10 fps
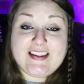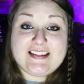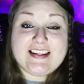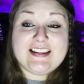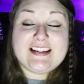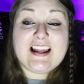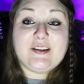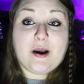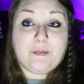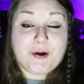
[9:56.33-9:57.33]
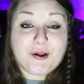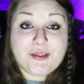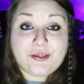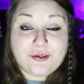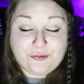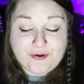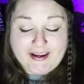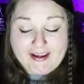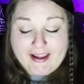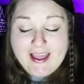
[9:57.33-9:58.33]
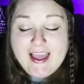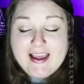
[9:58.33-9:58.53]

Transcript: this is number three